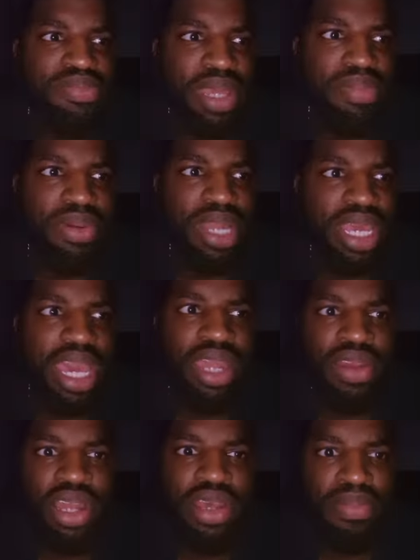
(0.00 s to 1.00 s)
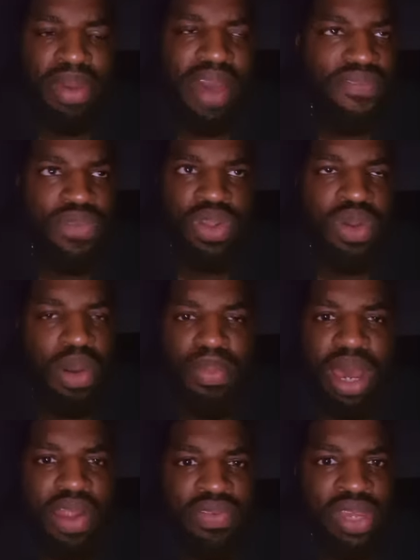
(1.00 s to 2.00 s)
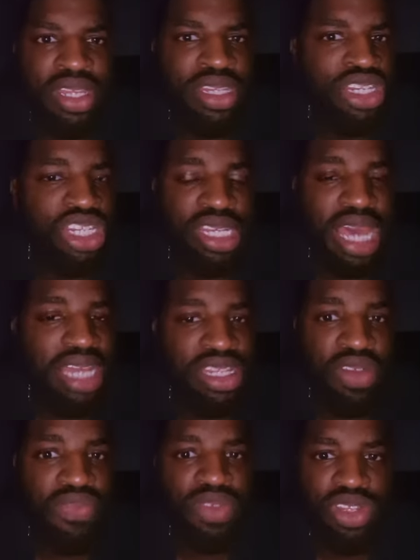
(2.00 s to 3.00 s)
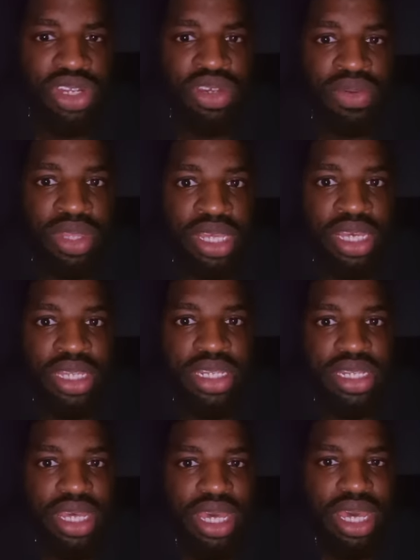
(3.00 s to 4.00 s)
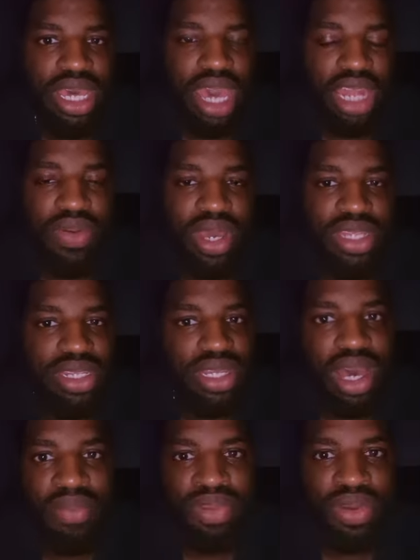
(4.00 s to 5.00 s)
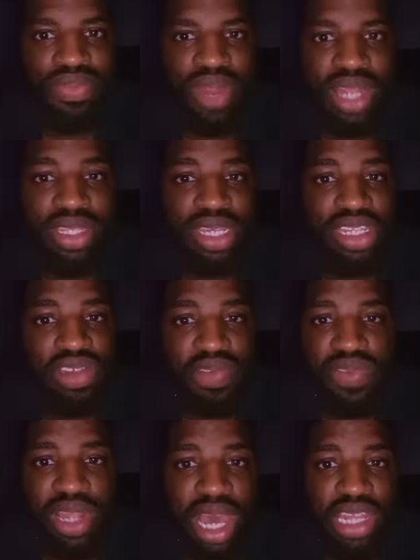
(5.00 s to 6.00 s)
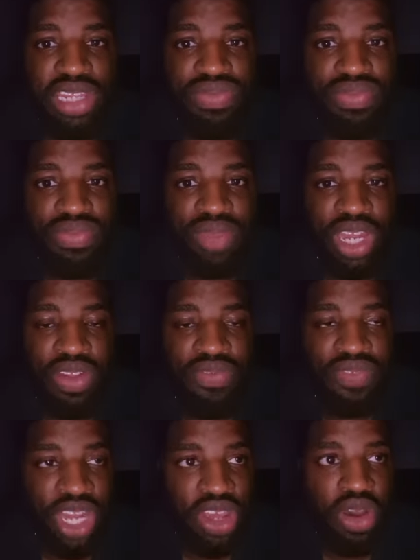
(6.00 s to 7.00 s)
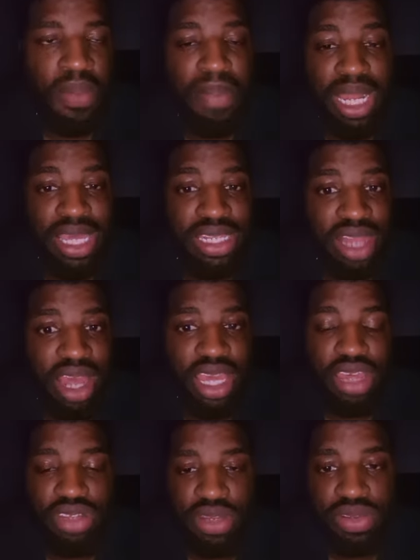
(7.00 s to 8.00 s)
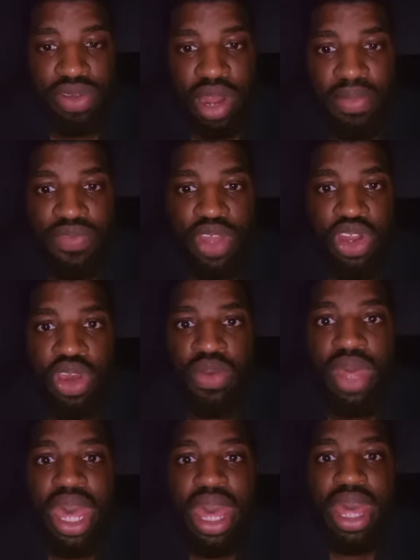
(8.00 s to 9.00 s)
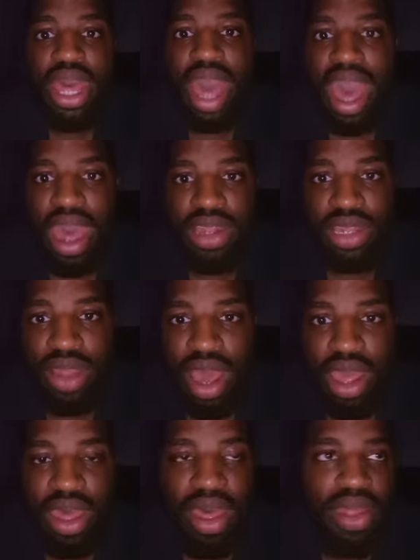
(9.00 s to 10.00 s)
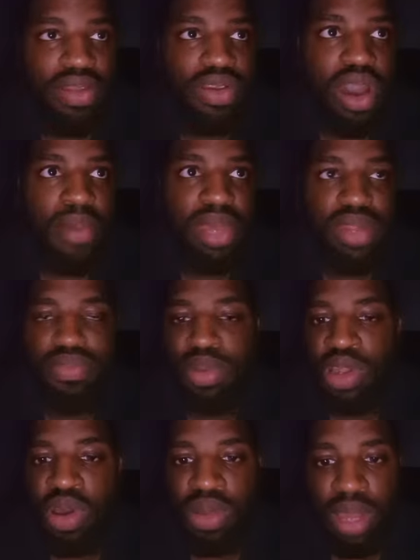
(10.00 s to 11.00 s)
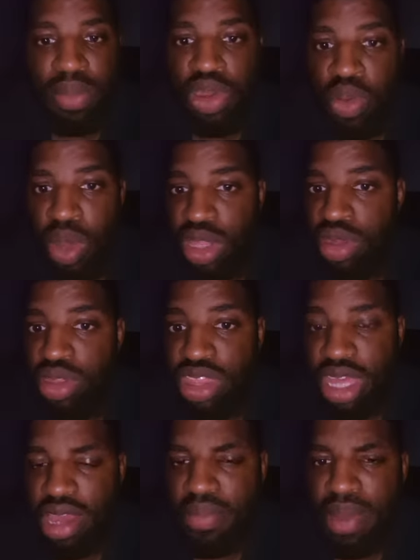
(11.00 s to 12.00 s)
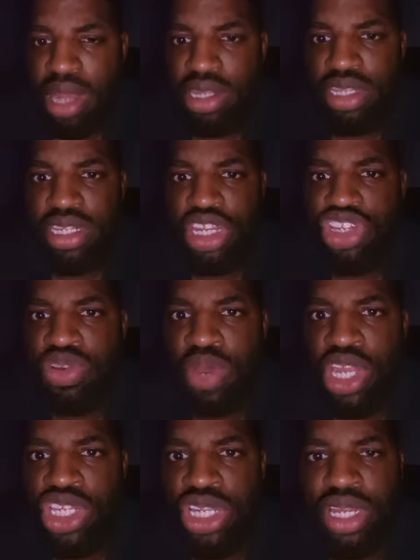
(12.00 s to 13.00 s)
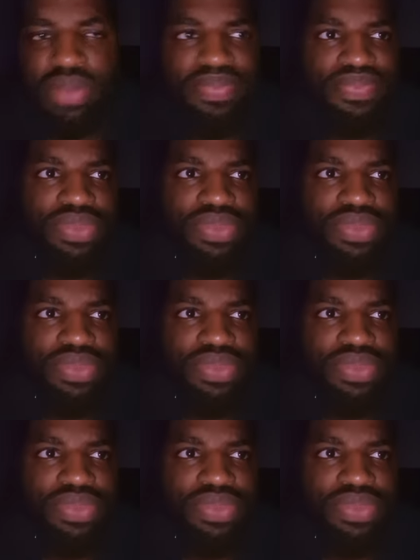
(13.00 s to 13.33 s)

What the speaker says: people are getting on her back for no apparent reason. She has nothing to do with this. Anyways, I'm done ranting. So if you like this video, please like it, subscribe if you're new. And like and comment below. Let me know what you think about the situation.